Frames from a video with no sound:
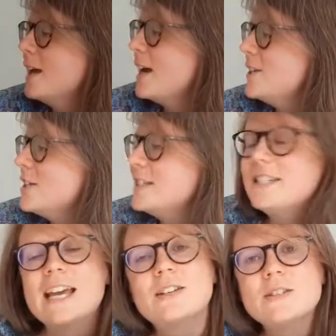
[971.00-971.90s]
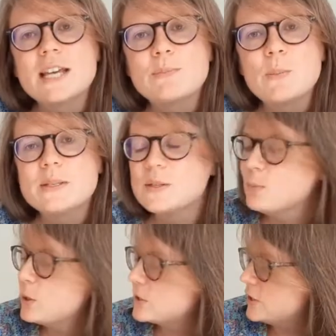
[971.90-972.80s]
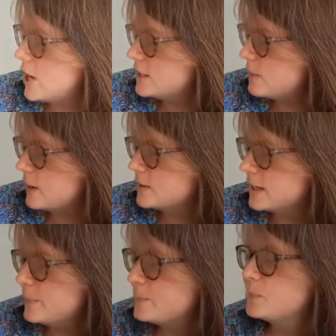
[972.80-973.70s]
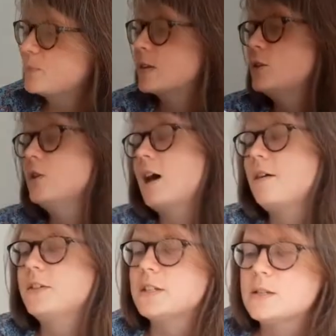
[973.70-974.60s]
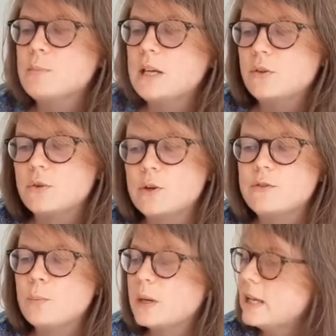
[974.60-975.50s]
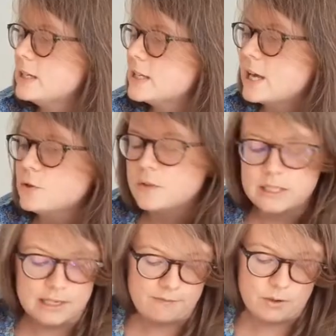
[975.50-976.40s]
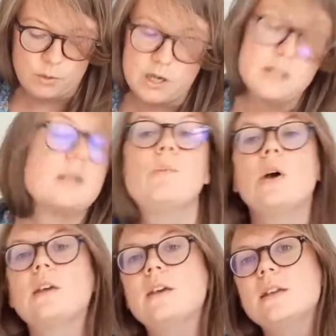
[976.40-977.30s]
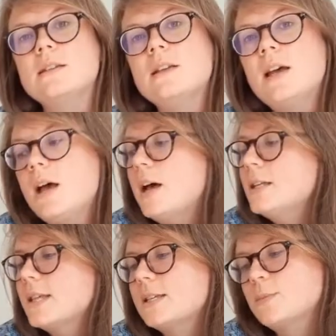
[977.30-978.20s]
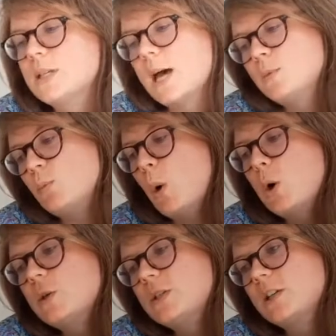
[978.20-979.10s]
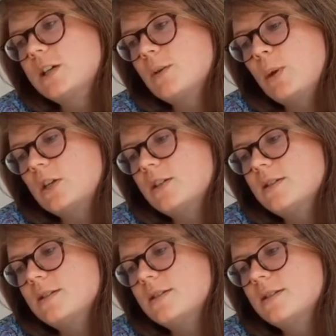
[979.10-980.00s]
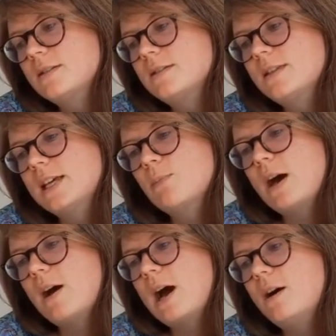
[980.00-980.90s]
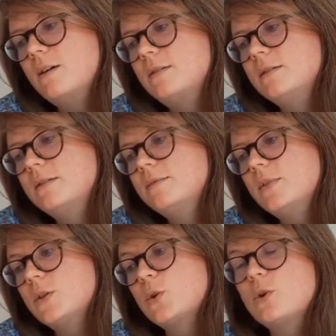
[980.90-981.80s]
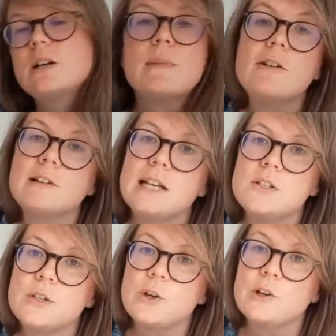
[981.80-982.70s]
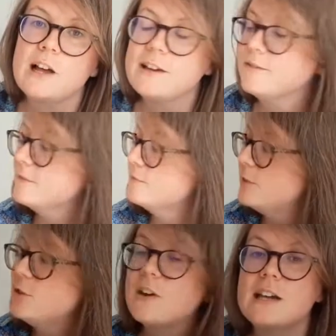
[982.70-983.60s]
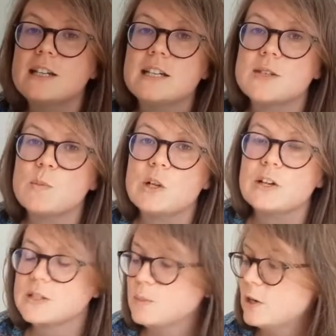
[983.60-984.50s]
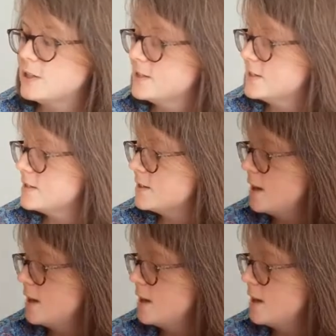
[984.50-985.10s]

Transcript: And just take moments in the book to chat about it. You don't have to speed through from beginning to end reading every word in the book. You can take some time to pause and look at the pictures, think about how the story might relate to your life, if you've had any similar experiences,